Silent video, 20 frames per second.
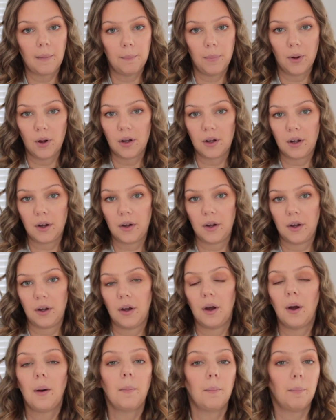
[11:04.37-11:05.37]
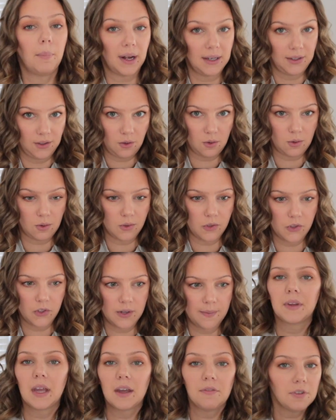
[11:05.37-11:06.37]
book
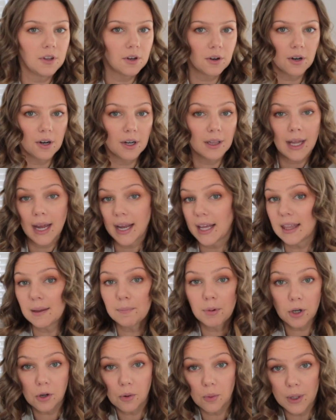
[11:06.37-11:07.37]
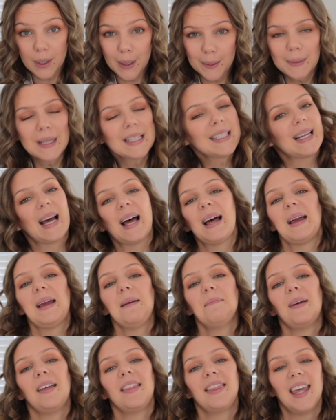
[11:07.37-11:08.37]
bundles. If you're like the bookworm
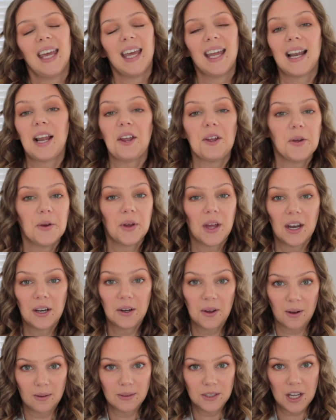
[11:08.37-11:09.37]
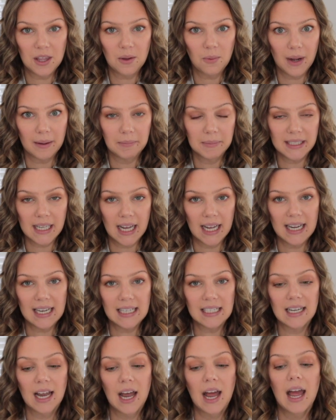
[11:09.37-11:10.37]
type, then you can go to the
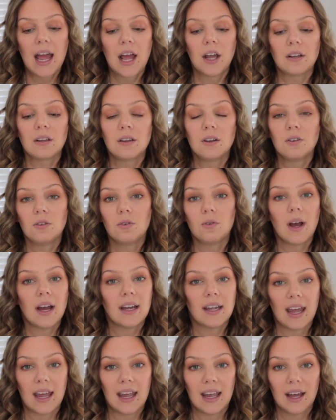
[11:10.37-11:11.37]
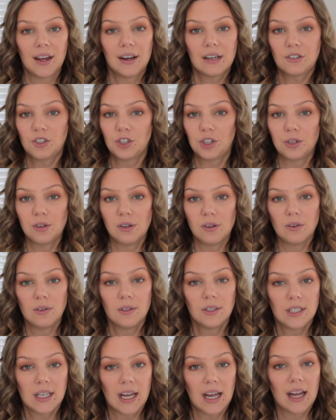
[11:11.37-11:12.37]
website. You can
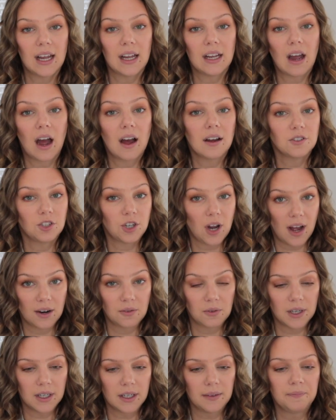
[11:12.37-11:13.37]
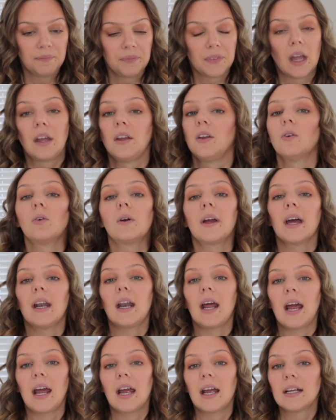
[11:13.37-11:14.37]
choose a genre. You'll
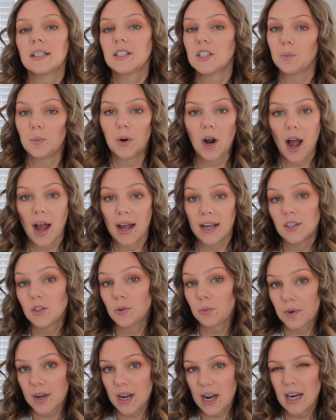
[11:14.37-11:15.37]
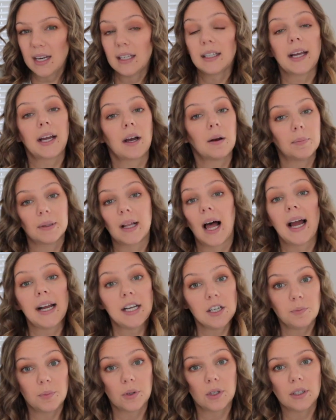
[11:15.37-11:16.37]
get a surprise read, like a
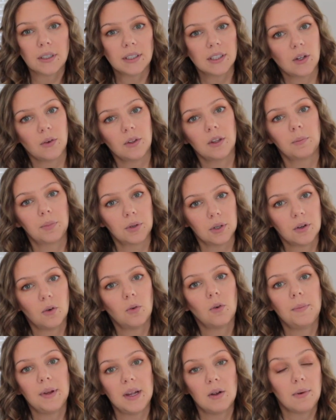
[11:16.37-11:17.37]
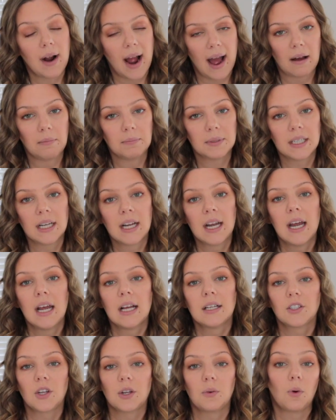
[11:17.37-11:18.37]
blind book. So the book will be wrapped,
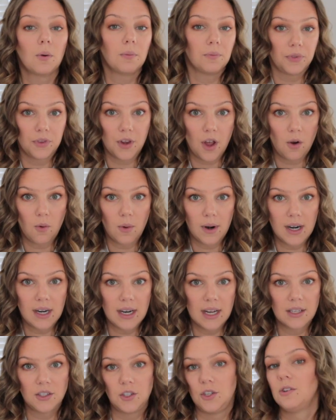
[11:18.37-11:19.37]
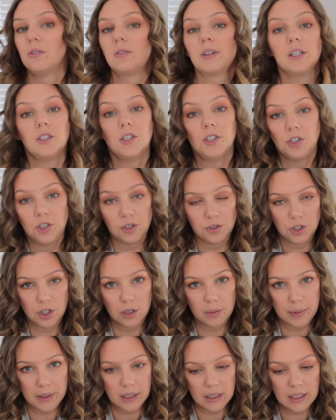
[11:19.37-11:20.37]
so you won't know what it is. You don't get to choose
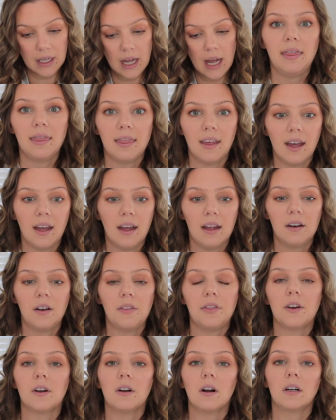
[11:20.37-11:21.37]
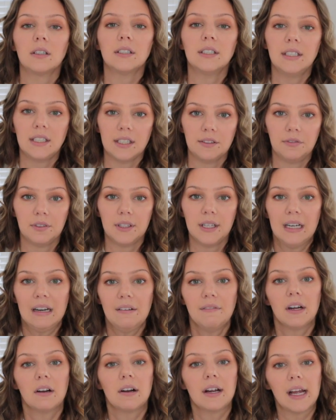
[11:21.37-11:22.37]
your book. And then there are different
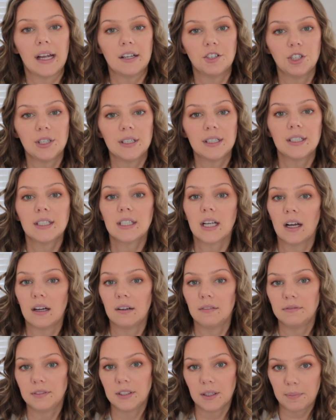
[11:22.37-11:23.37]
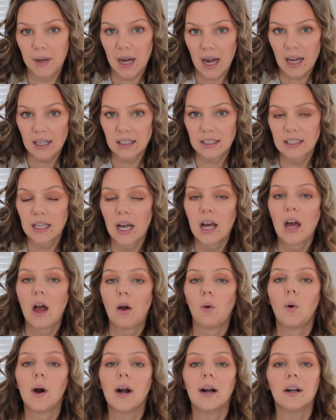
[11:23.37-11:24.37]
variations of the box
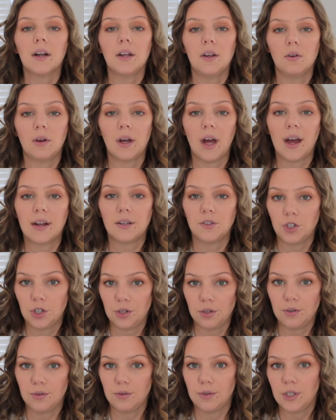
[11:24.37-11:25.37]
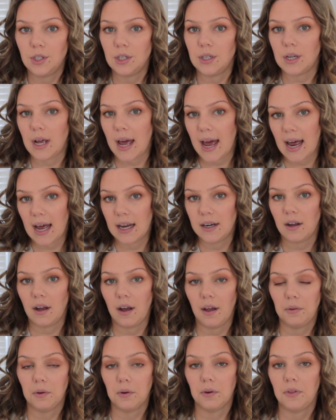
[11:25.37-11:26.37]
where you can choose to add
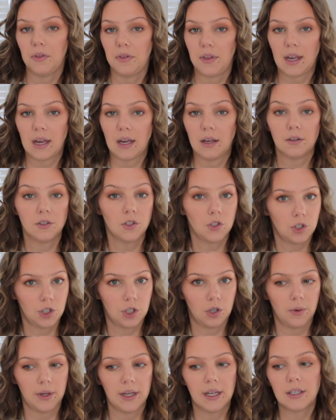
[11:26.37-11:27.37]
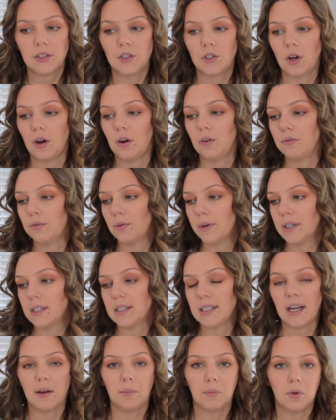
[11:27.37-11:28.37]
other things to it. So for
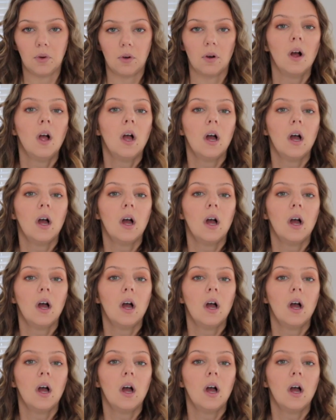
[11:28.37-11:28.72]
example,